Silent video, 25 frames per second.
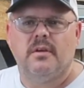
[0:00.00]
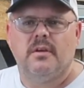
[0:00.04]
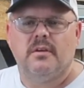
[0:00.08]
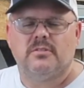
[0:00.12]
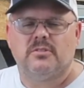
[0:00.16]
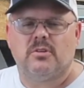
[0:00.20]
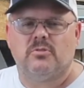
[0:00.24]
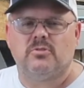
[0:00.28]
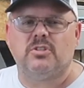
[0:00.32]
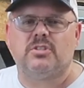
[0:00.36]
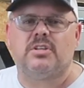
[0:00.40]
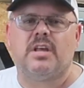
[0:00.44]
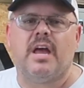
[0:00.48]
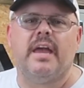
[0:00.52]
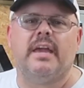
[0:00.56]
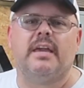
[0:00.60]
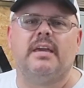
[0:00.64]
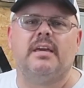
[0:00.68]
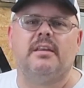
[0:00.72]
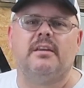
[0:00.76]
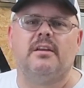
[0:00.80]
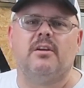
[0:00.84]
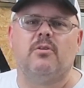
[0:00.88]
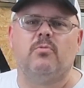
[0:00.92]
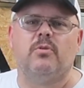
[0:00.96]
So just hang
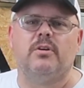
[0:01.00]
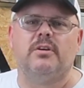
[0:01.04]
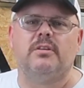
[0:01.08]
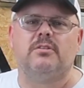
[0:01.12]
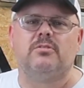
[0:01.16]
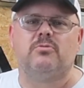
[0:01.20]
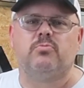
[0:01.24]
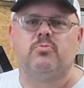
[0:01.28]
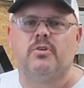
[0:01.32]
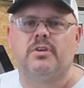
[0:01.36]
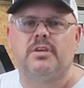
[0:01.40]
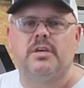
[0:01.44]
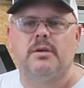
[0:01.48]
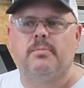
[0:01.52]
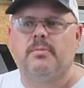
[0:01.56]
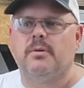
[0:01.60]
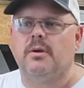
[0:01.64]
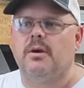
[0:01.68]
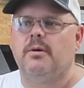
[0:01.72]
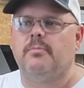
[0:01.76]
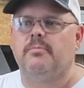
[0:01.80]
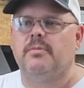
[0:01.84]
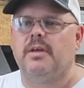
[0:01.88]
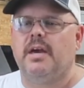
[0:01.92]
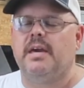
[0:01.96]
in there with us. We'll keep you
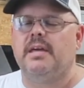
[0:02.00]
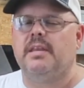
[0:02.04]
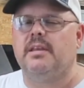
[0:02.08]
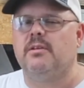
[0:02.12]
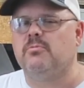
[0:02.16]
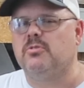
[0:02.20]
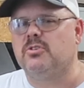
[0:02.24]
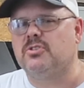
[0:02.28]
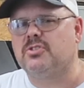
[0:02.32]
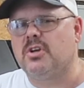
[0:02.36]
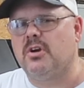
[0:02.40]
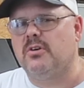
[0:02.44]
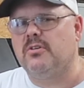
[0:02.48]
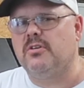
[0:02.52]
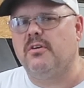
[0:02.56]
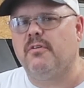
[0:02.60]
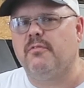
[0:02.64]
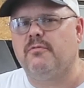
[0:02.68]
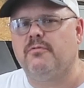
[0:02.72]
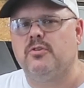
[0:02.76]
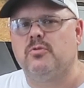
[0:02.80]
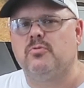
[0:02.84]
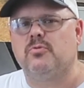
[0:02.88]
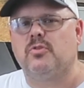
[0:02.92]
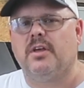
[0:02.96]
updated. We'll show you
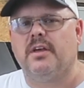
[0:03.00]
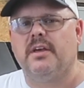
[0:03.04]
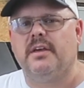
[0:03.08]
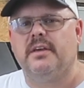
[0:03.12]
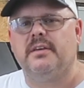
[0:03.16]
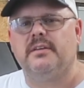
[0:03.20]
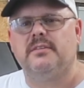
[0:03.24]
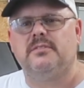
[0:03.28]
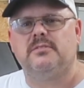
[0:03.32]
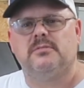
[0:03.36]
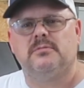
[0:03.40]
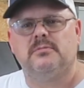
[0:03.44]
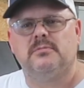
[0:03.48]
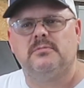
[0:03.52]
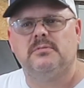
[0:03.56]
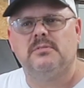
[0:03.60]
a few things.